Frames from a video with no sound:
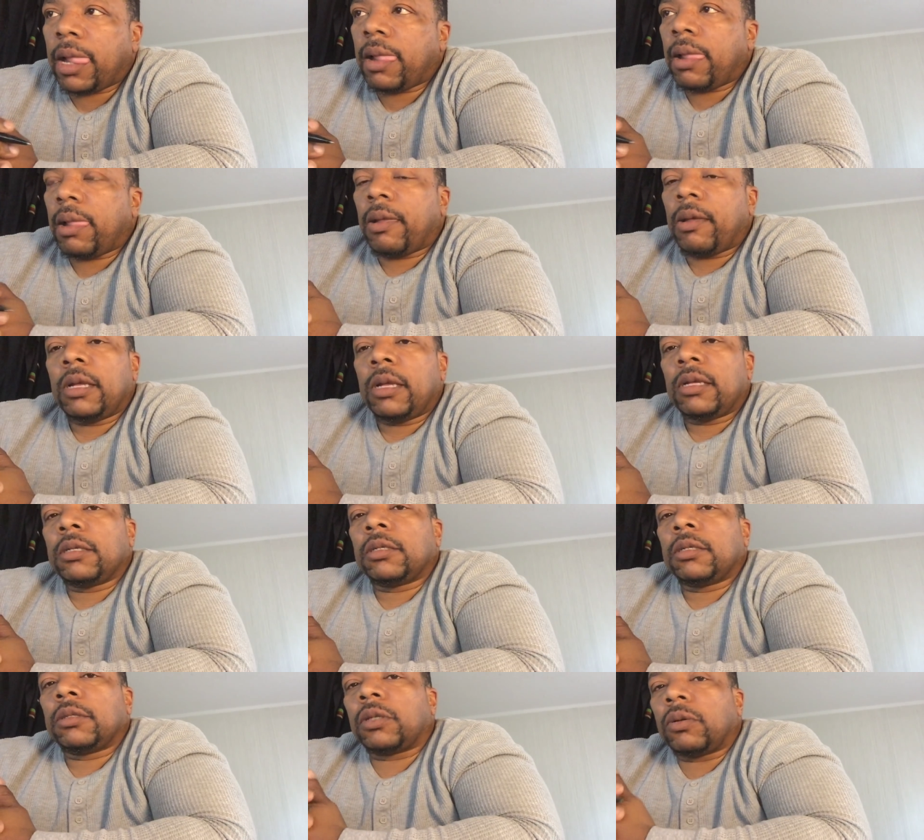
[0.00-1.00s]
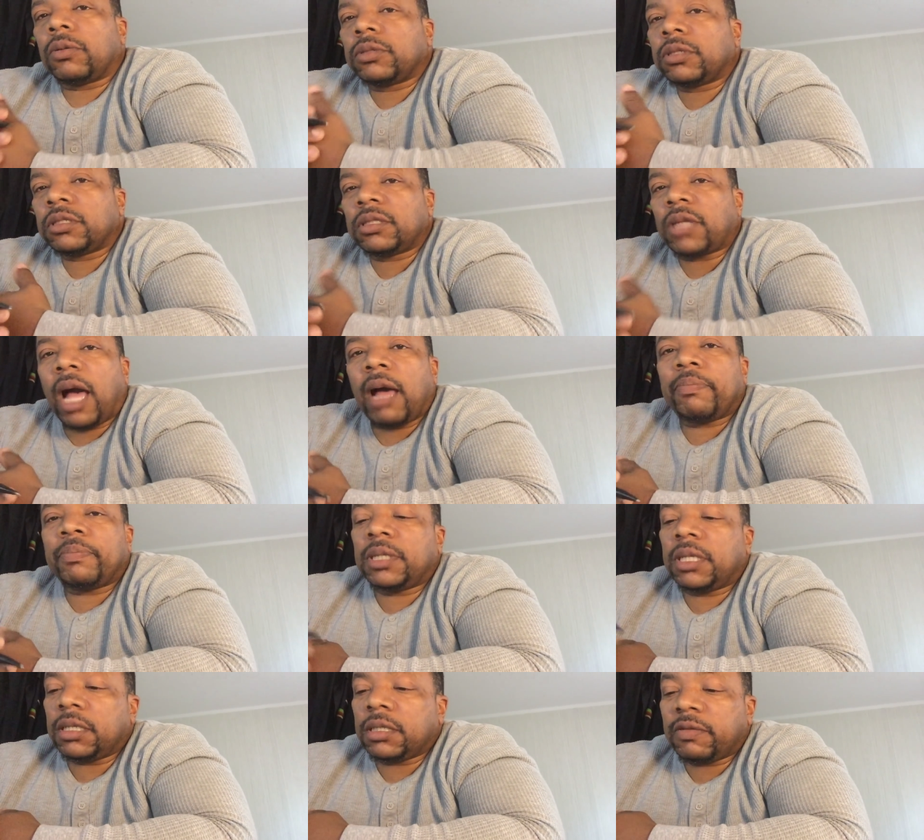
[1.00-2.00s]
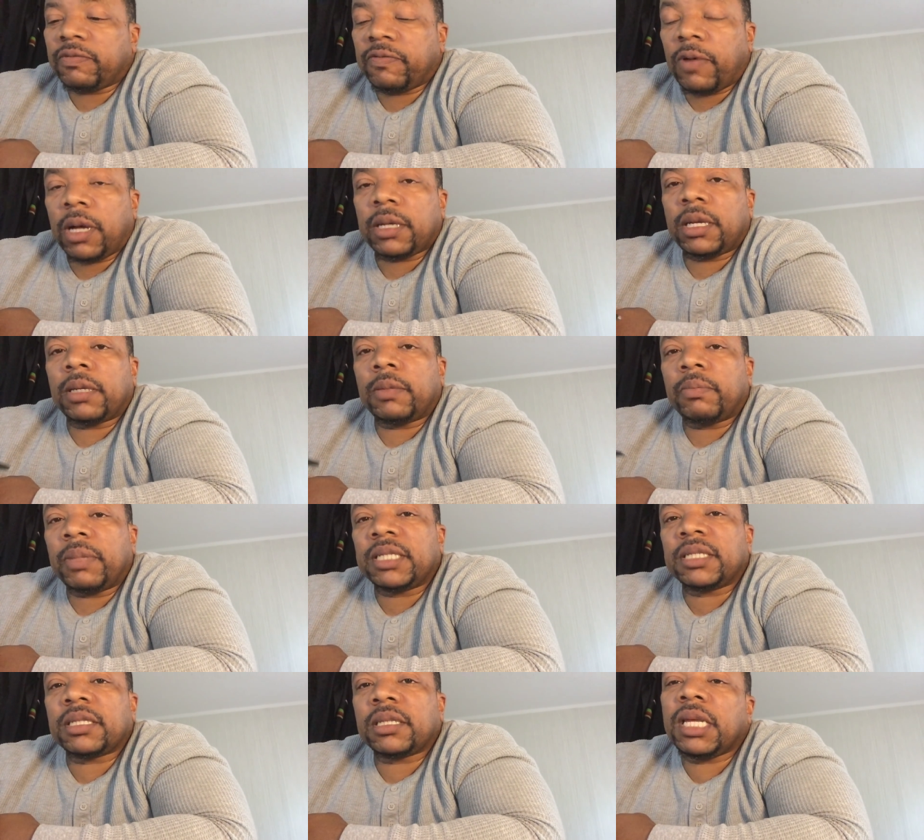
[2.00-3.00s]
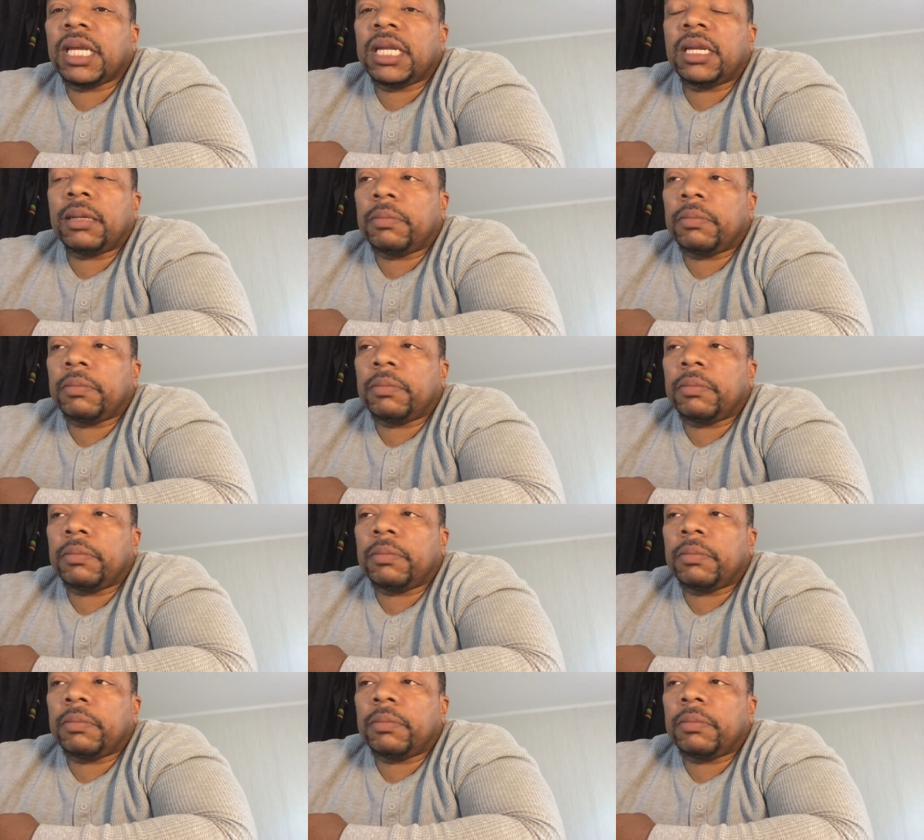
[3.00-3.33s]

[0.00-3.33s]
So stop this fucking misleading people.